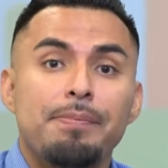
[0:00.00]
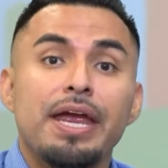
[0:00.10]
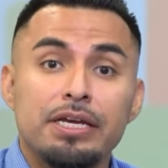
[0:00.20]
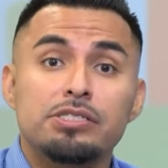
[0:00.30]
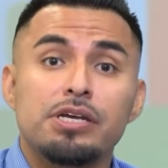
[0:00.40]

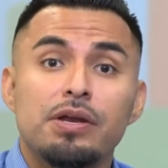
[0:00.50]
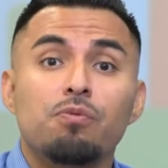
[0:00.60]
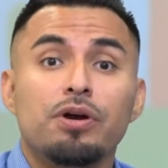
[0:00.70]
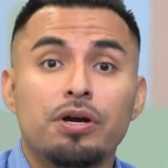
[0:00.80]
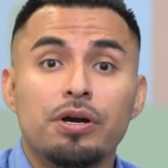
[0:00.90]
page,
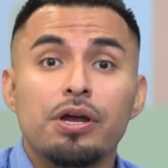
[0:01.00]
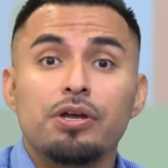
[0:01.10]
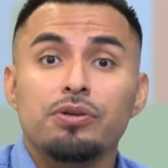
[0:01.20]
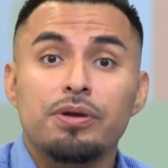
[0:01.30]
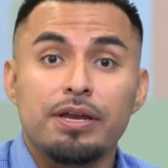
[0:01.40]
in where
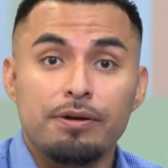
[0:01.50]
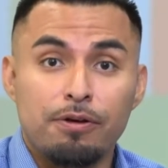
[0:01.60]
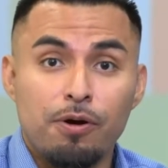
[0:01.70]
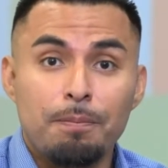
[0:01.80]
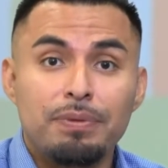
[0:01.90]
you can
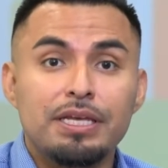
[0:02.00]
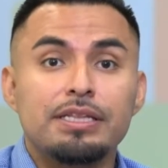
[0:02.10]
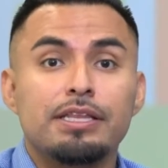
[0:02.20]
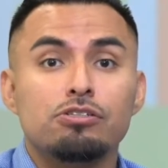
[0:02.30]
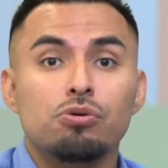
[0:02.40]

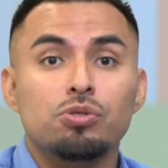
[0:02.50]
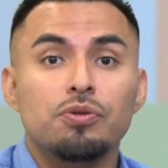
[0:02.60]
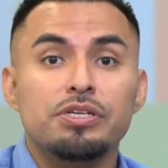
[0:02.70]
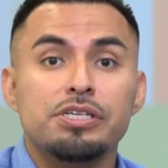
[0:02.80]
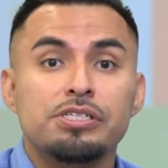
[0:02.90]
complete the
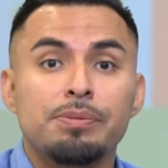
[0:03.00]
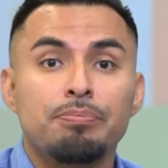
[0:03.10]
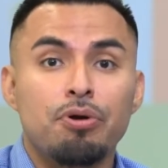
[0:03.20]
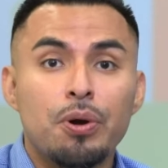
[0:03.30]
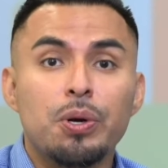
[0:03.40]
social distancing
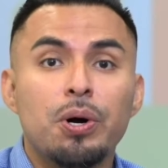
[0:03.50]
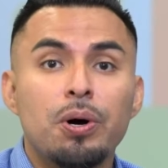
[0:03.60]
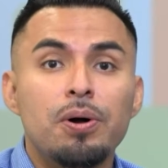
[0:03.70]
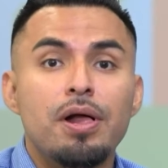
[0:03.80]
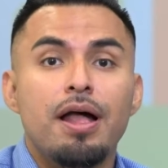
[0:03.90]

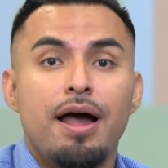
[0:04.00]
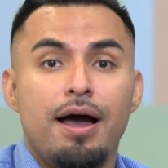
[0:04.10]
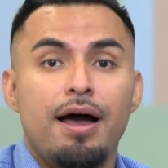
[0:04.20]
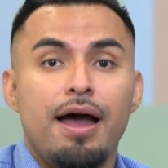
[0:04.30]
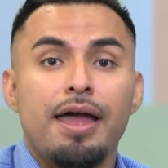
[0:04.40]
protocol
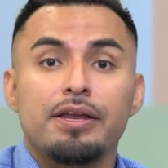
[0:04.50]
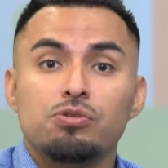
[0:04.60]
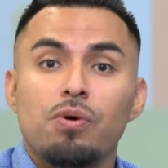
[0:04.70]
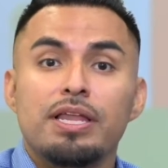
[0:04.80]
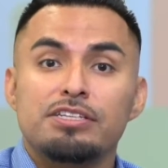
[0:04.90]
and
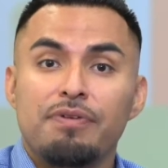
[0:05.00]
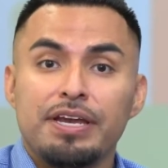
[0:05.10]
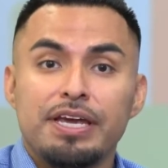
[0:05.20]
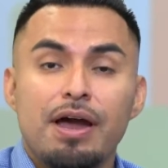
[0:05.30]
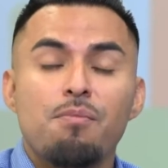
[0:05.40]
as well as
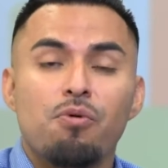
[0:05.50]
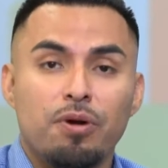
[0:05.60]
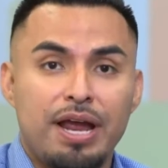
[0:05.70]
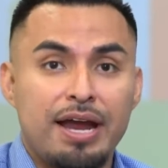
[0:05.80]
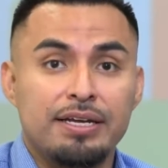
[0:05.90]
finding out
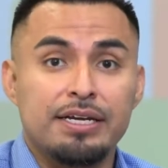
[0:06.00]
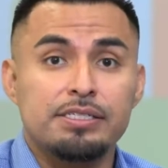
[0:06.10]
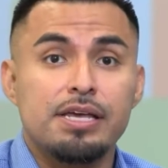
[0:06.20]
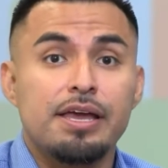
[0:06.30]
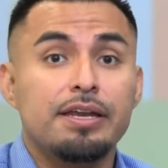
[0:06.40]
more
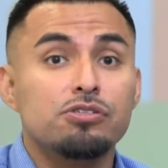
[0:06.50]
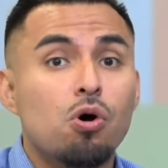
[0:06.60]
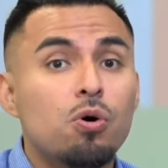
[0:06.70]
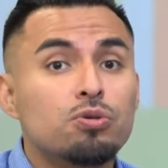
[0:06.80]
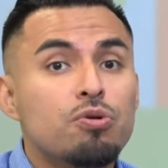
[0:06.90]
guidelines. It is
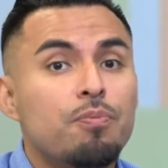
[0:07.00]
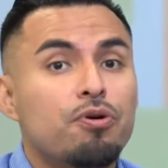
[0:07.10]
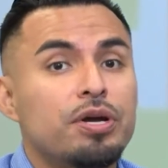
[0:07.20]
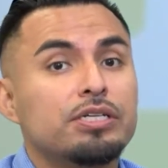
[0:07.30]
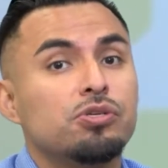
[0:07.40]
also
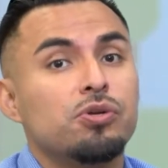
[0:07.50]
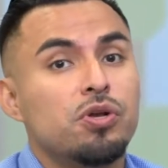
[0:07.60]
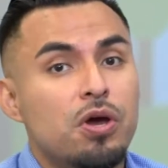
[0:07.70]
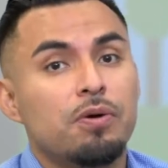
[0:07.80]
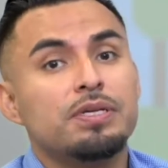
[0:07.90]
important to
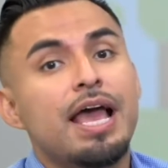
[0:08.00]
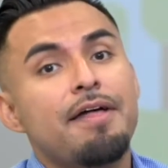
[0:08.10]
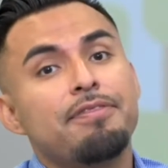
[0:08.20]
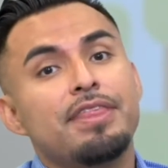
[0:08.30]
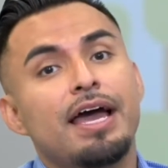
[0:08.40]
note
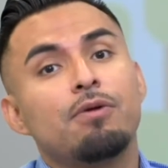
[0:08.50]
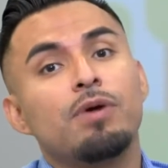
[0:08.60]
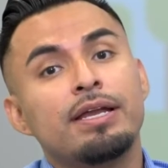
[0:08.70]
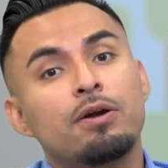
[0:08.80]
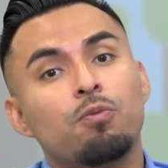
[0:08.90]
that
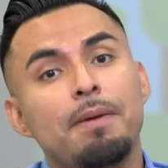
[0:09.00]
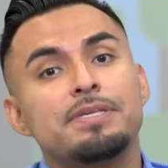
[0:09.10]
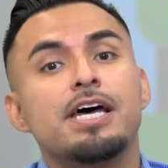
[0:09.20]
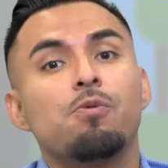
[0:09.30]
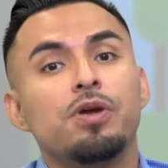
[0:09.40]
in our
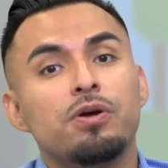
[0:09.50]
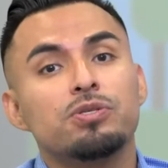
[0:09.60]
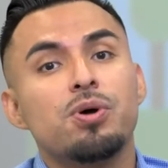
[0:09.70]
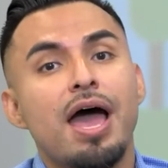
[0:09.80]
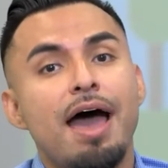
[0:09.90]
website, we
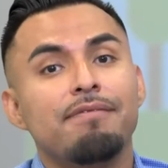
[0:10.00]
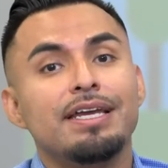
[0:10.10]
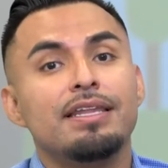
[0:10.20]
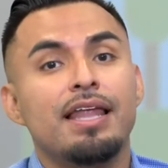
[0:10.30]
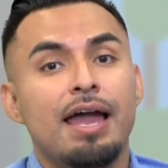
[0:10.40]
also have
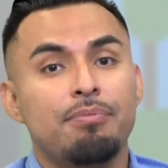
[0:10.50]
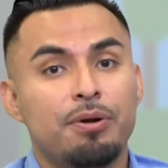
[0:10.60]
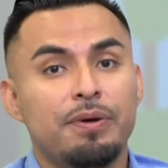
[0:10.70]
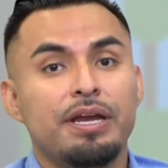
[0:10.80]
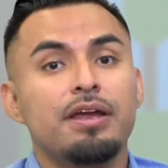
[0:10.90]
a
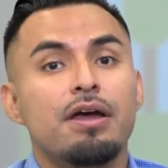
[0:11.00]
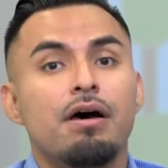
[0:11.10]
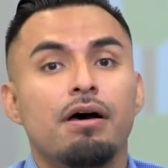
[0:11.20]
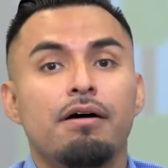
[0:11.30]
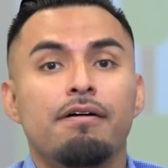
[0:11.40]
library
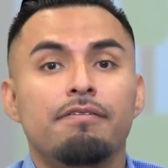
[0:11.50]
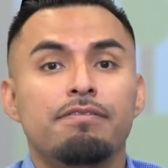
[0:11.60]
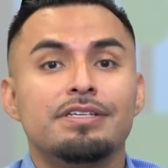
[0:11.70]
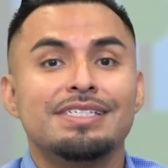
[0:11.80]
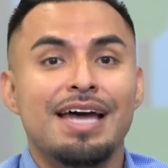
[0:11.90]
of
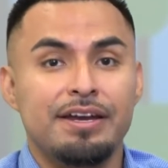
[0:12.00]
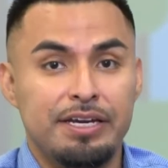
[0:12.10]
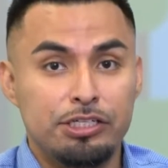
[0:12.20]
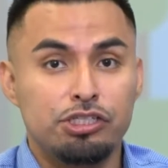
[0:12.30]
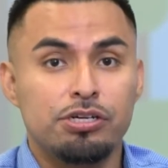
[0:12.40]

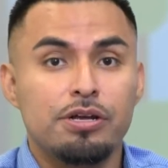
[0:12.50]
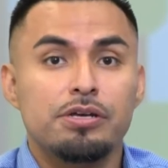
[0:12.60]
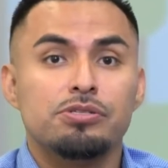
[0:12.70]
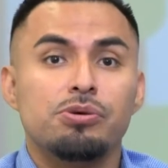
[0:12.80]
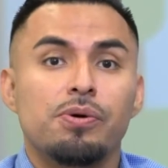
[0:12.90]
signage.
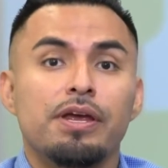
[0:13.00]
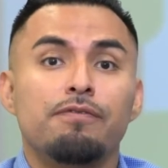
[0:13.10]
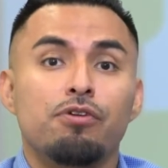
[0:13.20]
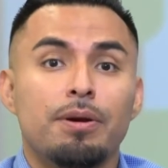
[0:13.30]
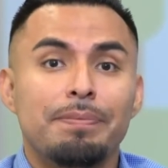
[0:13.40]
So
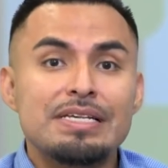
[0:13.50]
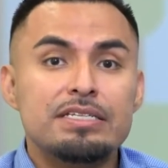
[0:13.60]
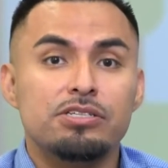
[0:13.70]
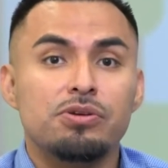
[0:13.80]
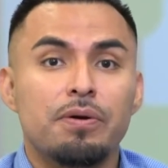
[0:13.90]
if you're a
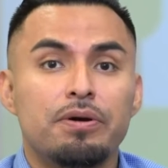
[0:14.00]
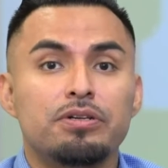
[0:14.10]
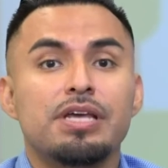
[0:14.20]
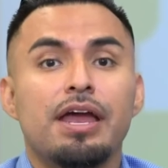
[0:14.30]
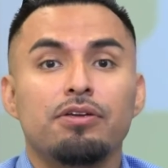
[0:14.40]
business
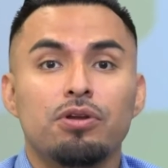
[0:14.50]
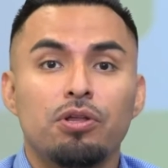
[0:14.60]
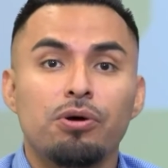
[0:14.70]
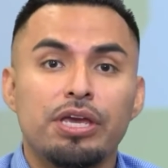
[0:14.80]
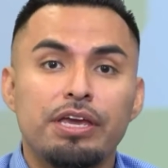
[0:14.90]
owner and you're
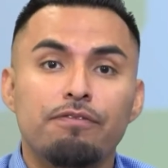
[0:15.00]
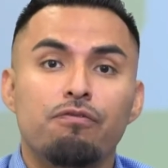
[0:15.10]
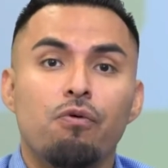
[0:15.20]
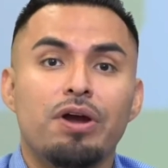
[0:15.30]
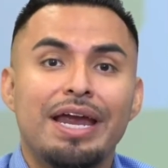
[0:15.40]
looking
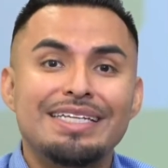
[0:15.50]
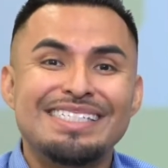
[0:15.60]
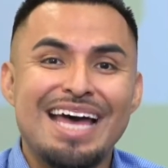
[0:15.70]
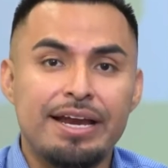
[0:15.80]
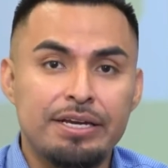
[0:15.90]
for a
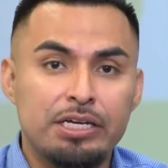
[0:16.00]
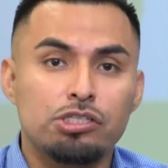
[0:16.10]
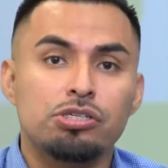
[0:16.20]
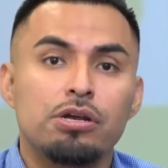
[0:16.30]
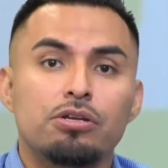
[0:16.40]

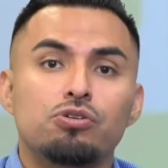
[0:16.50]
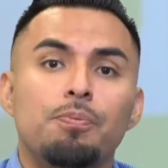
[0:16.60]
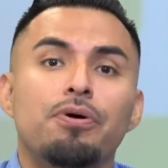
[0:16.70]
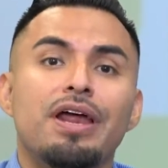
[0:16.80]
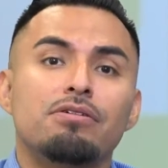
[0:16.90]
signage to
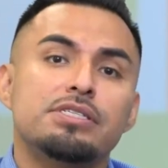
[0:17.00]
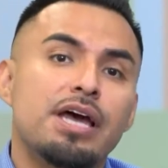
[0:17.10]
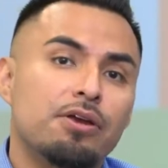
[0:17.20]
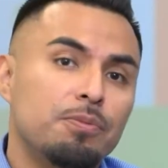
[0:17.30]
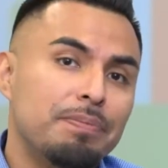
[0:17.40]
put
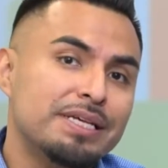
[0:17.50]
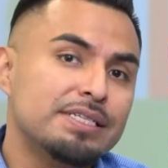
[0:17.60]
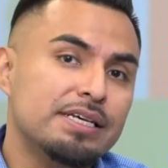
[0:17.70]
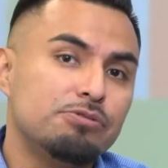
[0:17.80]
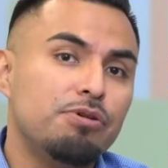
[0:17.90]
outside your
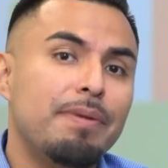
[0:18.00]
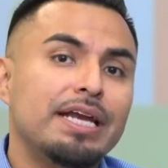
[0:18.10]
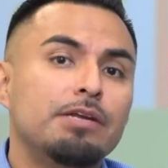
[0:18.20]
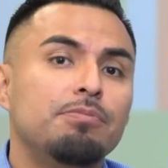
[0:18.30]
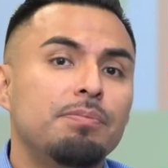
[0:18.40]
business,
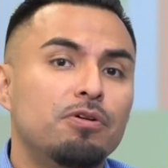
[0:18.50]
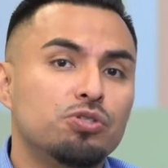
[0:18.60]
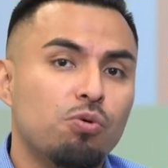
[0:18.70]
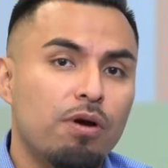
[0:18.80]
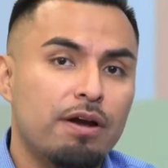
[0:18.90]
reminding people
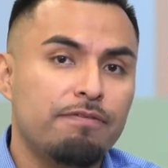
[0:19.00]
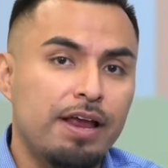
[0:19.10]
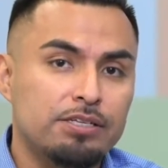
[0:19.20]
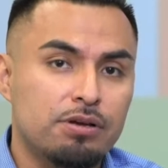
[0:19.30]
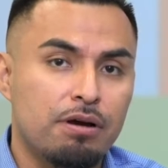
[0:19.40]
to wear a
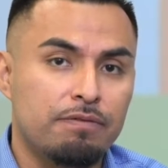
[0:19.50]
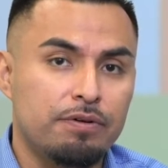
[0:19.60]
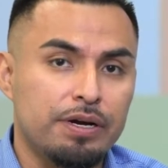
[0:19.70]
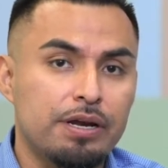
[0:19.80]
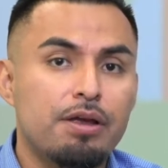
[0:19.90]
face
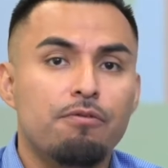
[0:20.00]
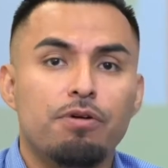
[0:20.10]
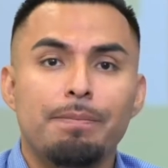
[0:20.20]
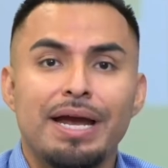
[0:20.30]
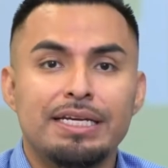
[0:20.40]
covering,
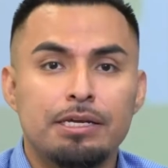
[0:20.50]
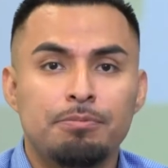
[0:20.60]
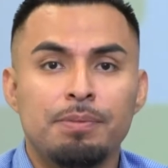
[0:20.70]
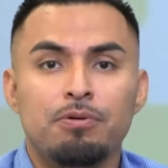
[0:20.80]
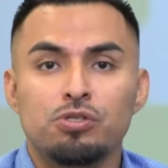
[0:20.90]
reminding
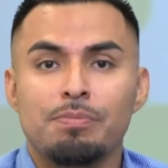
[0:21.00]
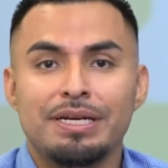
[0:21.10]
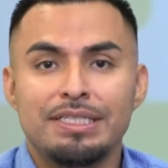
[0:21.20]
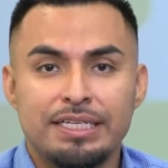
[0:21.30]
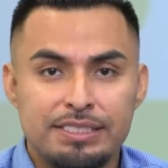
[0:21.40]
people to
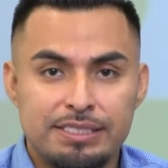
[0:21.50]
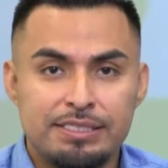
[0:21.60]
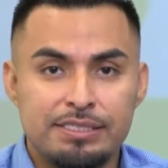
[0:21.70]
maintain